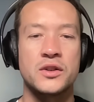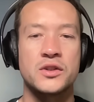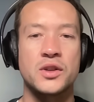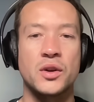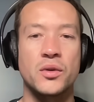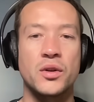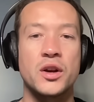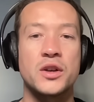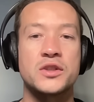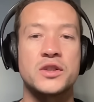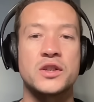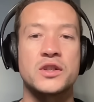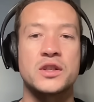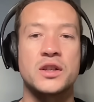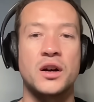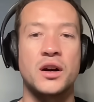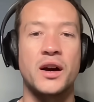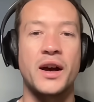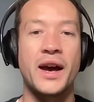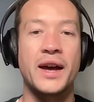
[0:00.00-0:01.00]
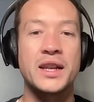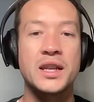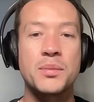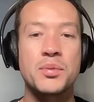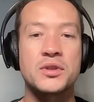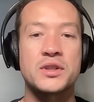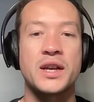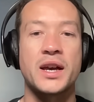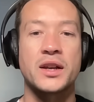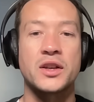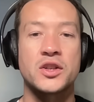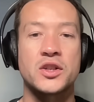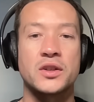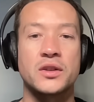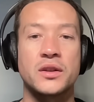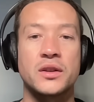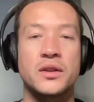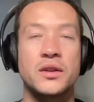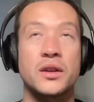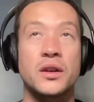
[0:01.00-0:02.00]
So as a start, any
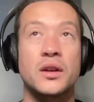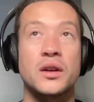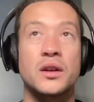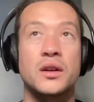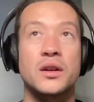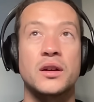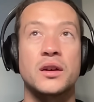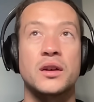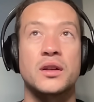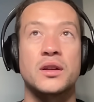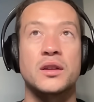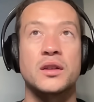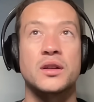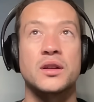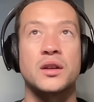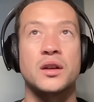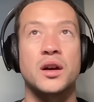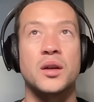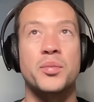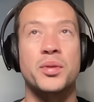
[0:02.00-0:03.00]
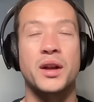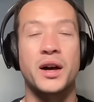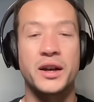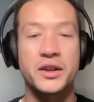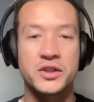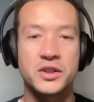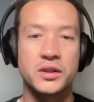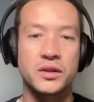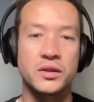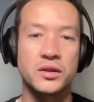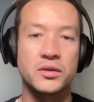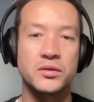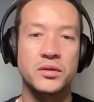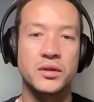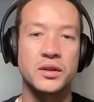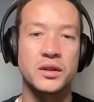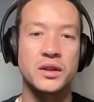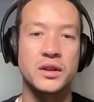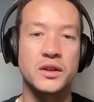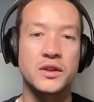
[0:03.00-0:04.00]
protection that applies to you,
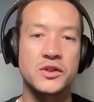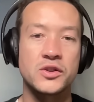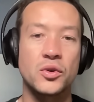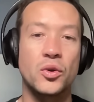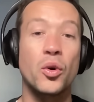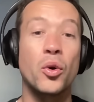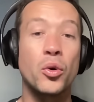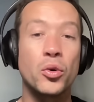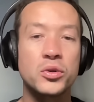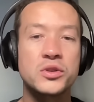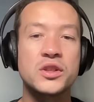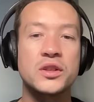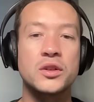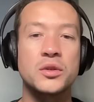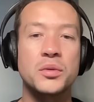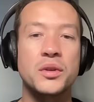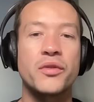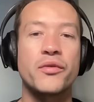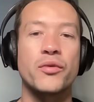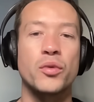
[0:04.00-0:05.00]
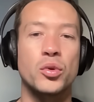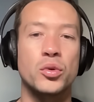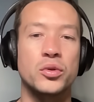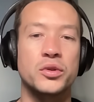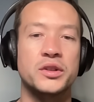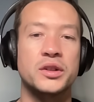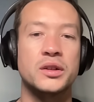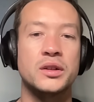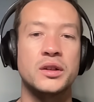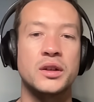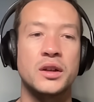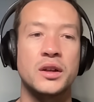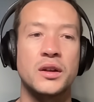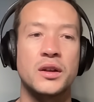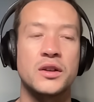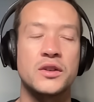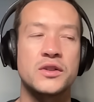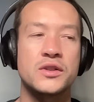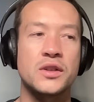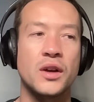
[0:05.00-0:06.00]
it's all to do with fraud.
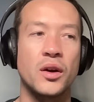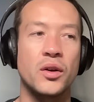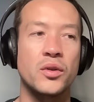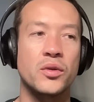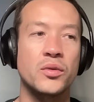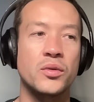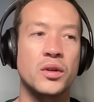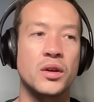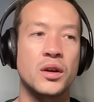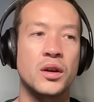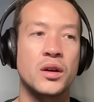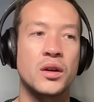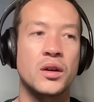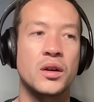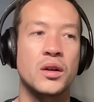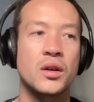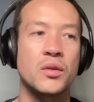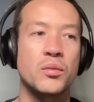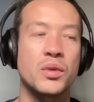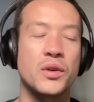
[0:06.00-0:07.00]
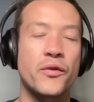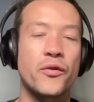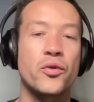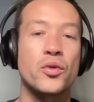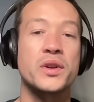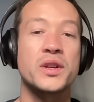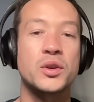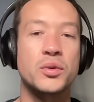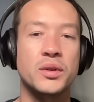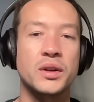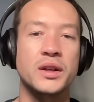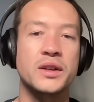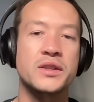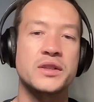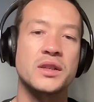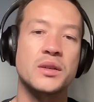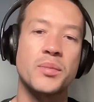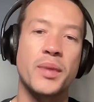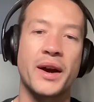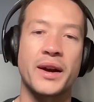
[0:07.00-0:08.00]
So we frequently
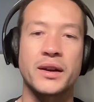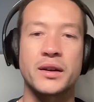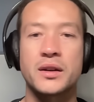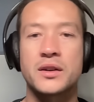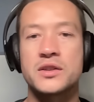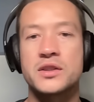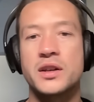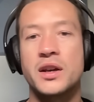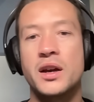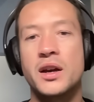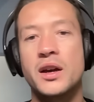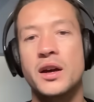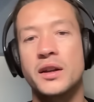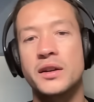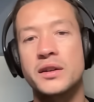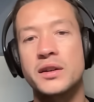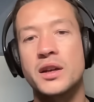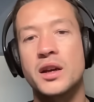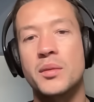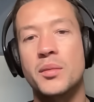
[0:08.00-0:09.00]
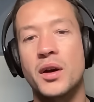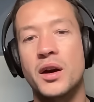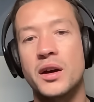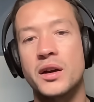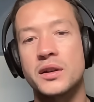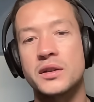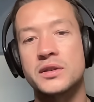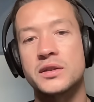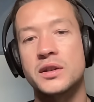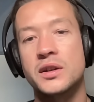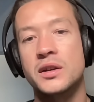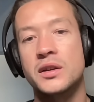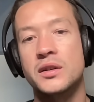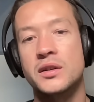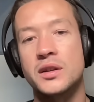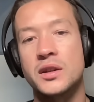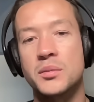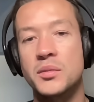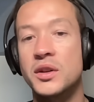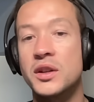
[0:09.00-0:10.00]
see banks and DMIs,
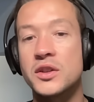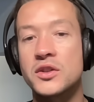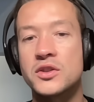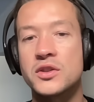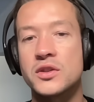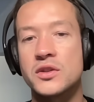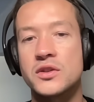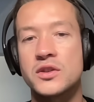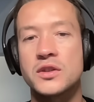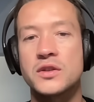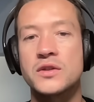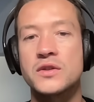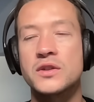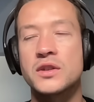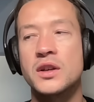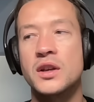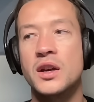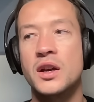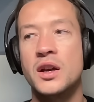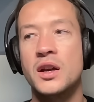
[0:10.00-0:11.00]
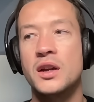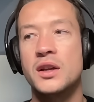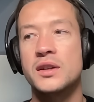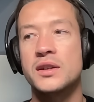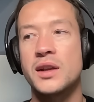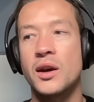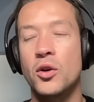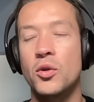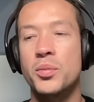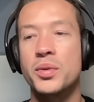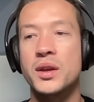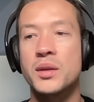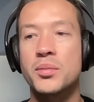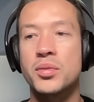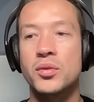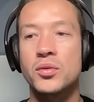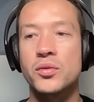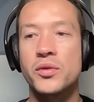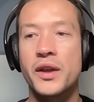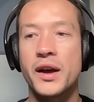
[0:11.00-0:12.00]
e-money institutions, tell
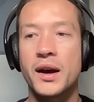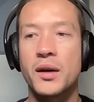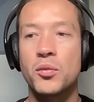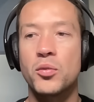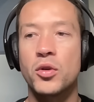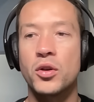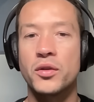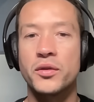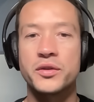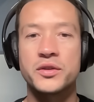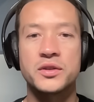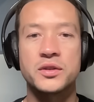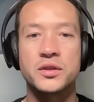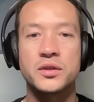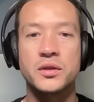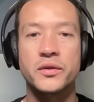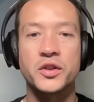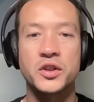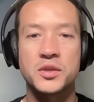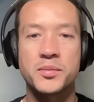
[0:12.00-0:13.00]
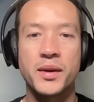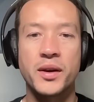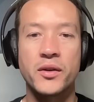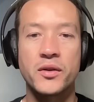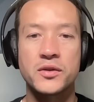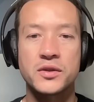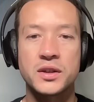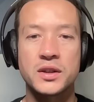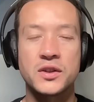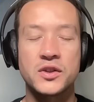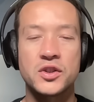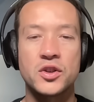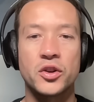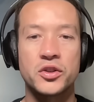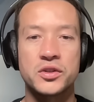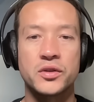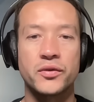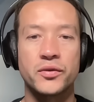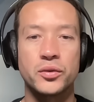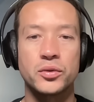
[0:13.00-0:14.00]
people that what you've experienced is
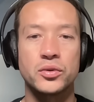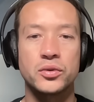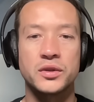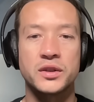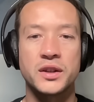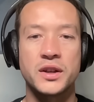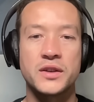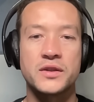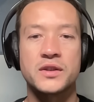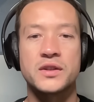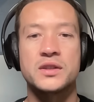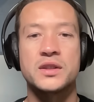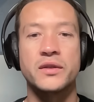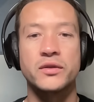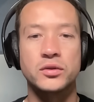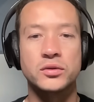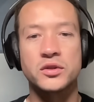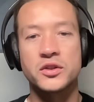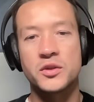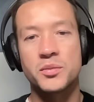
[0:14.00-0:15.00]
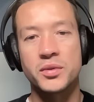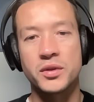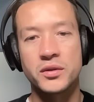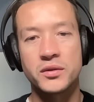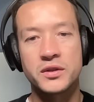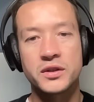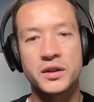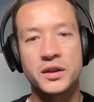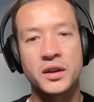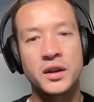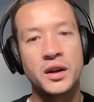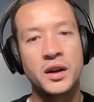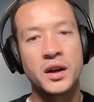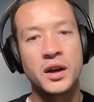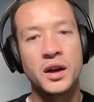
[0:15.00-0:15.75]
not a fraud, it's a civil dispute.